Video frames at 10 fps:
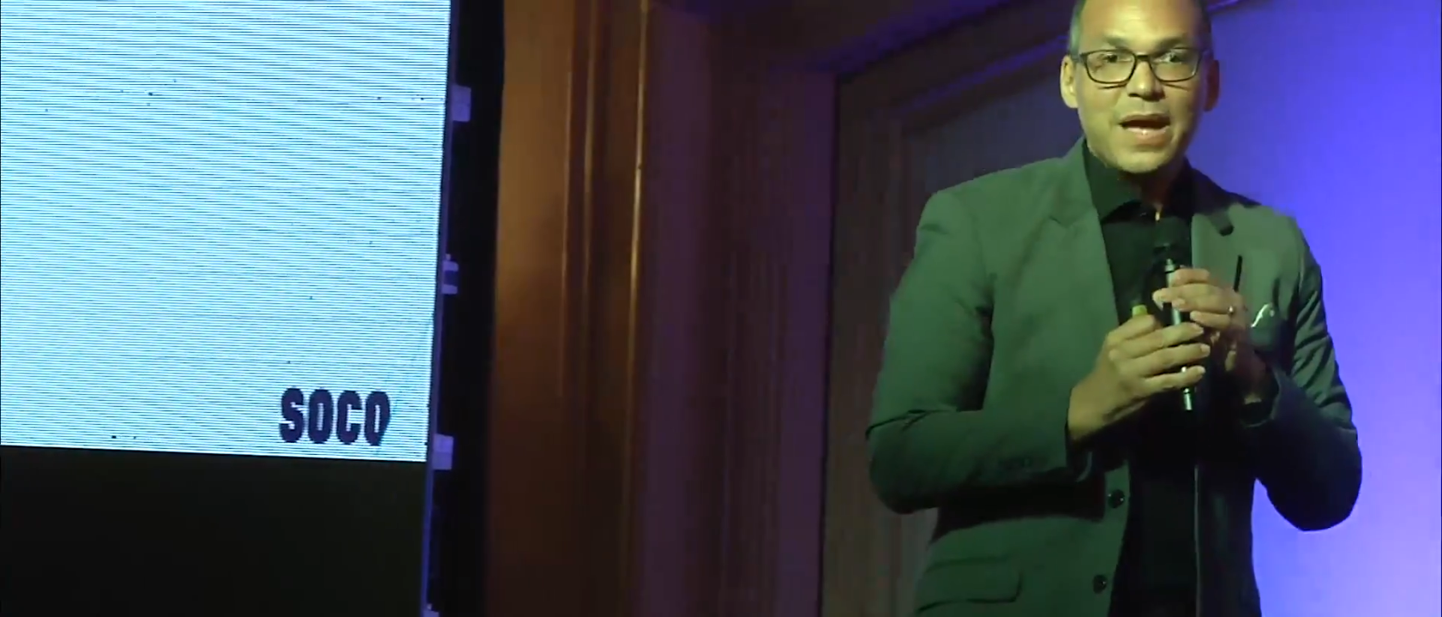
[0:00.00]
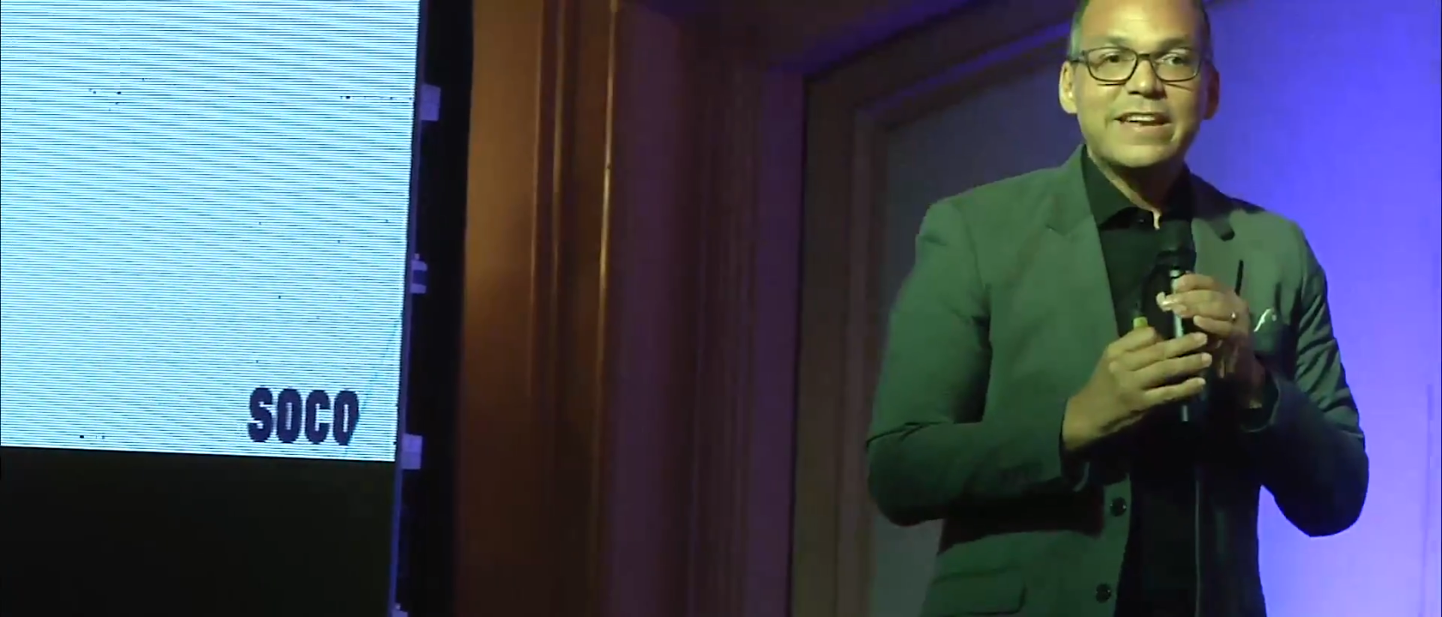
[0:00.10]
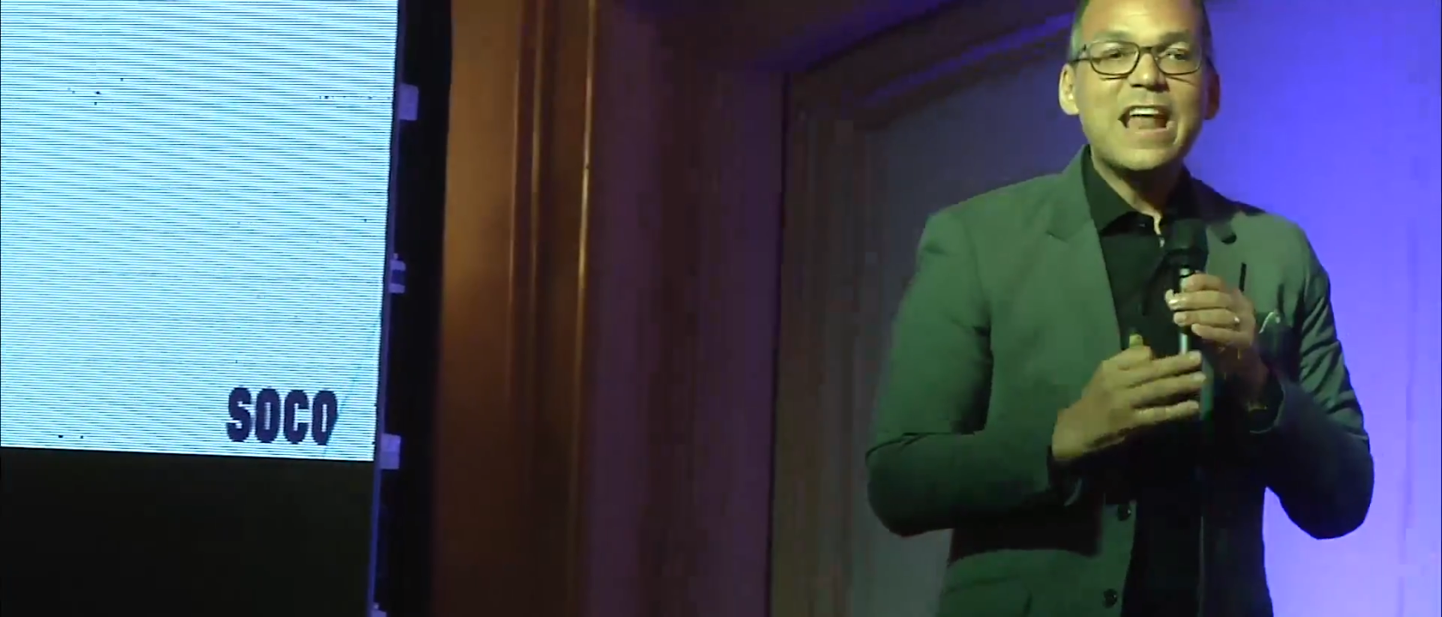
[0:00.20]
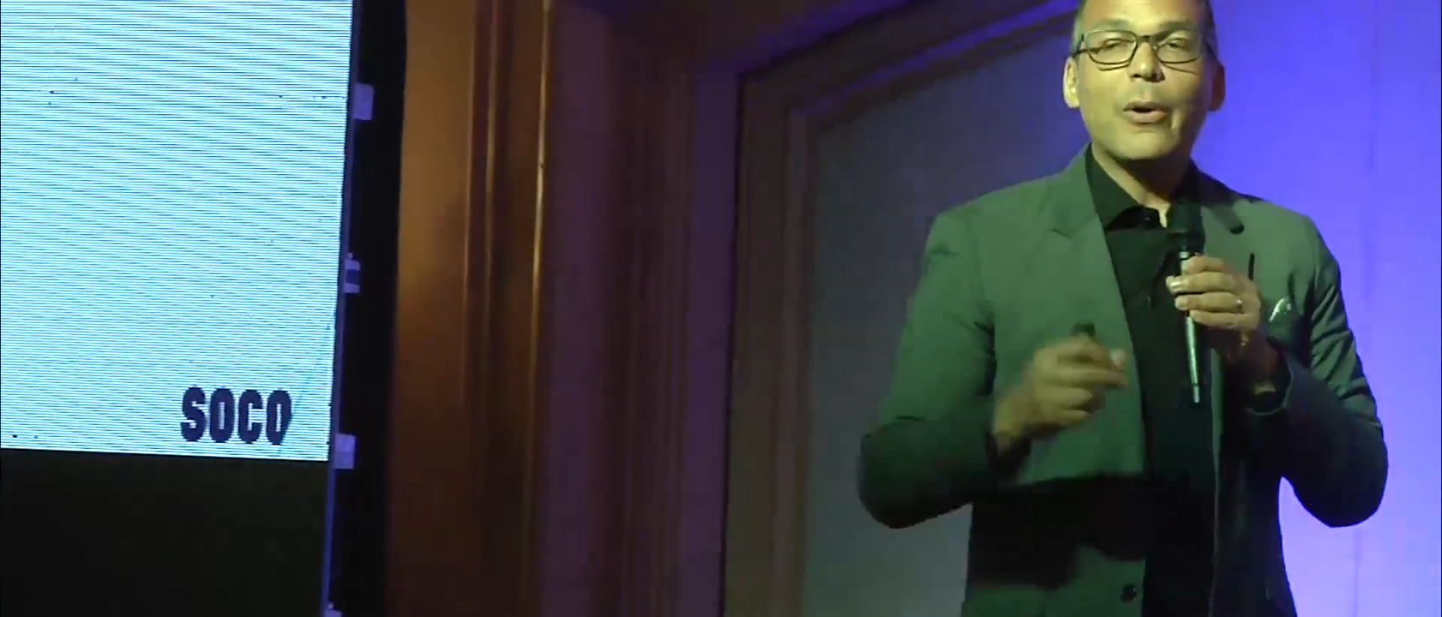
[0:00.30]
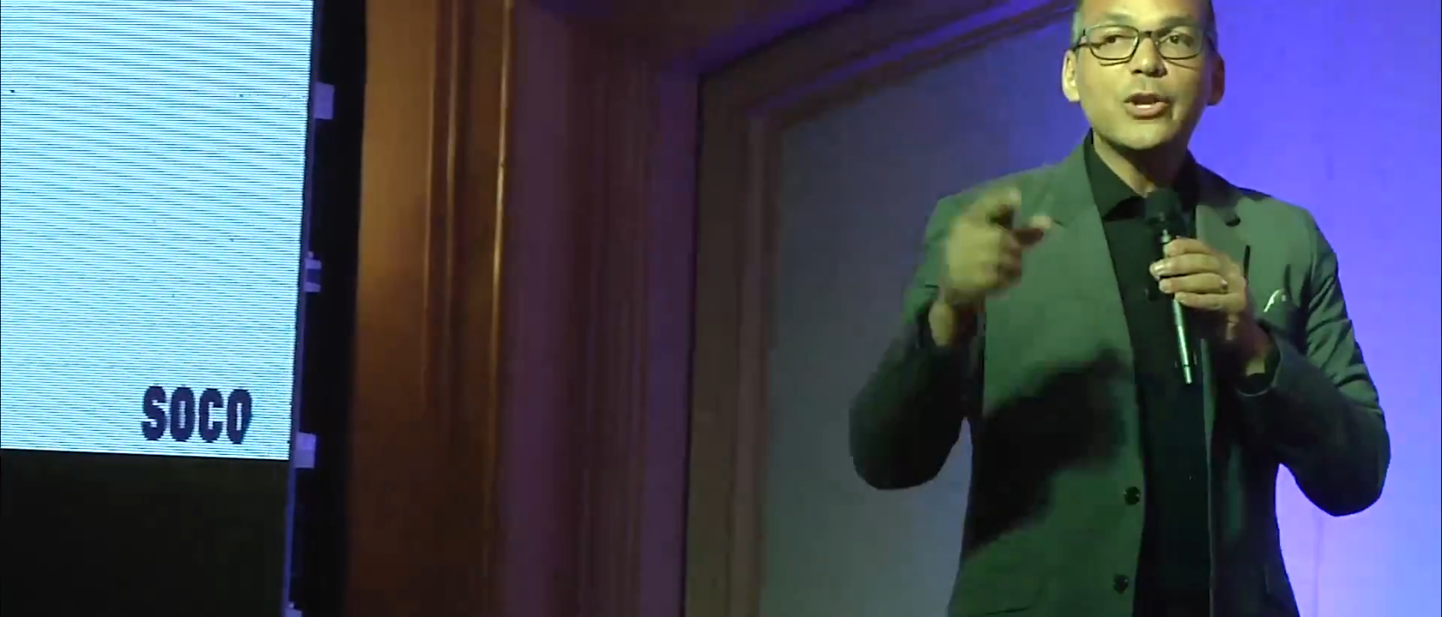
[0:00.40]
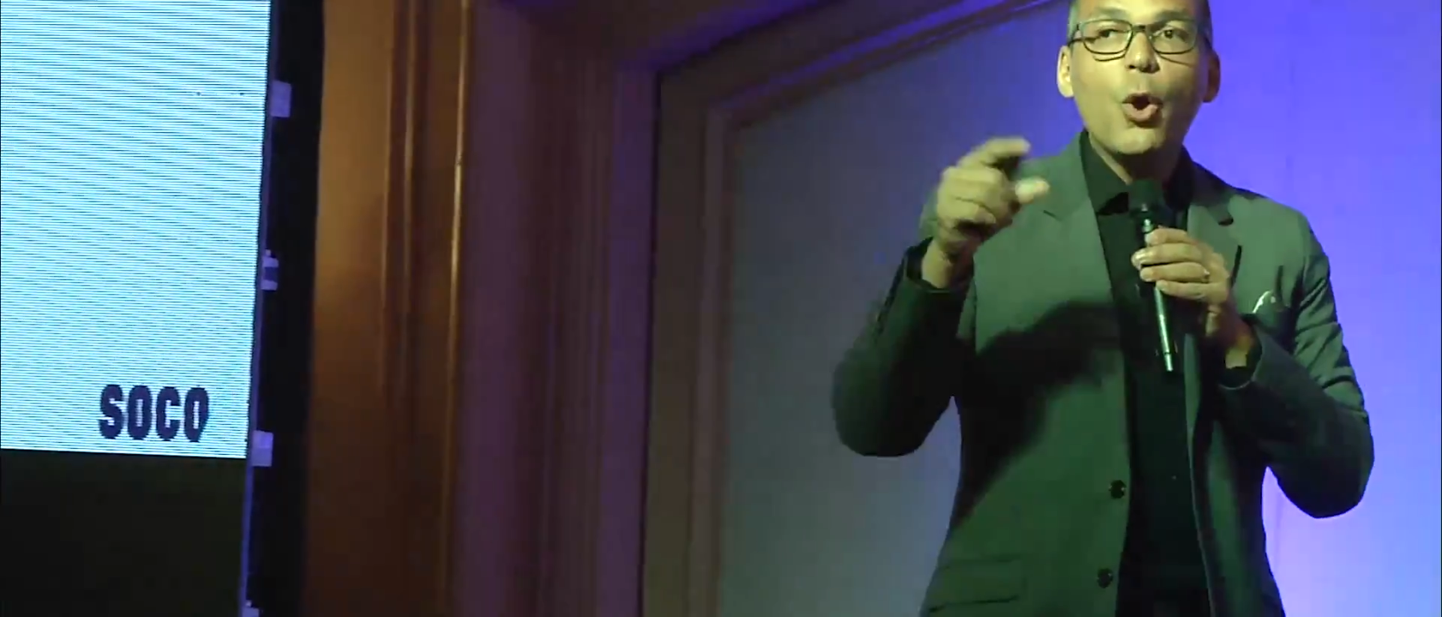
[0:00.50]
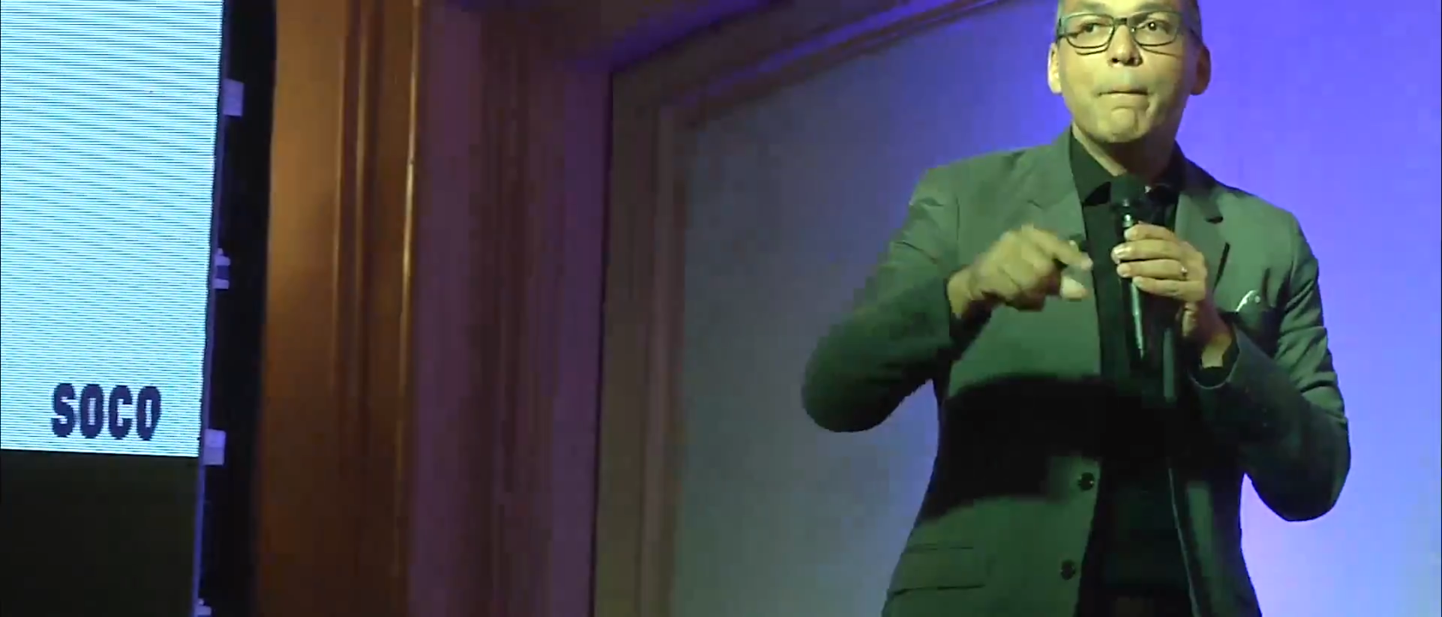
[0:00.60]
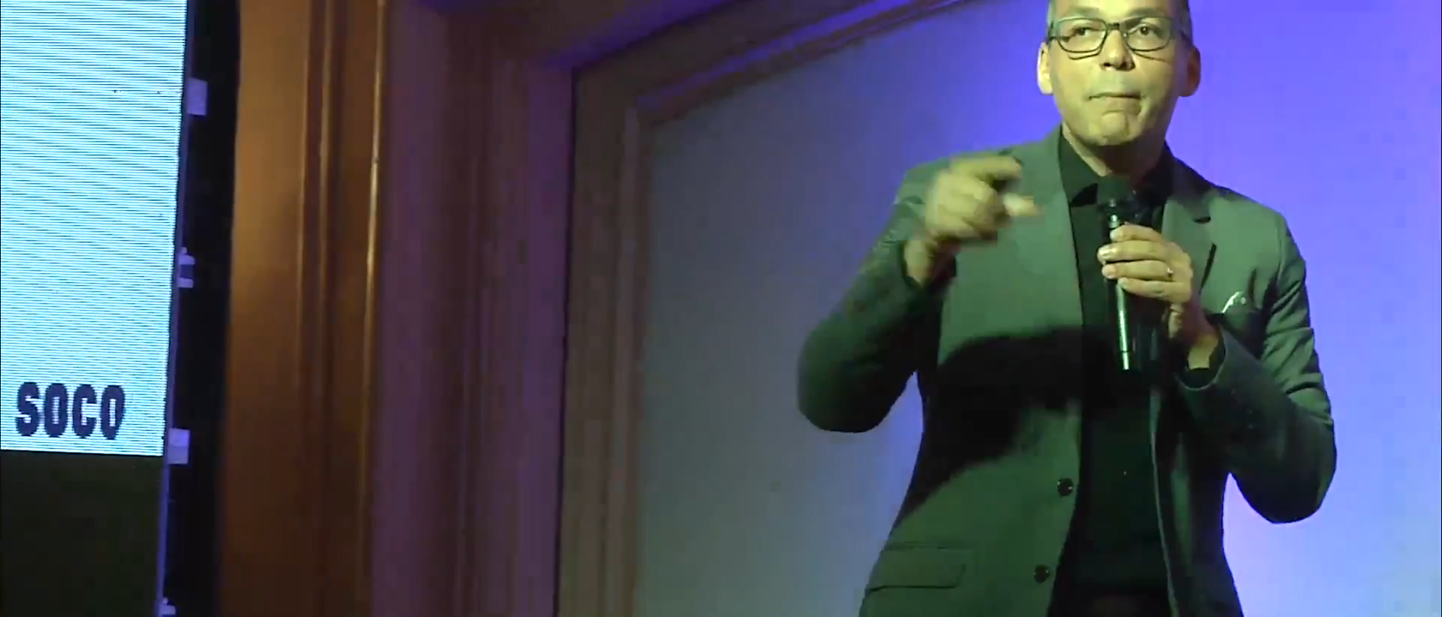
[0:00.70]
Now, I know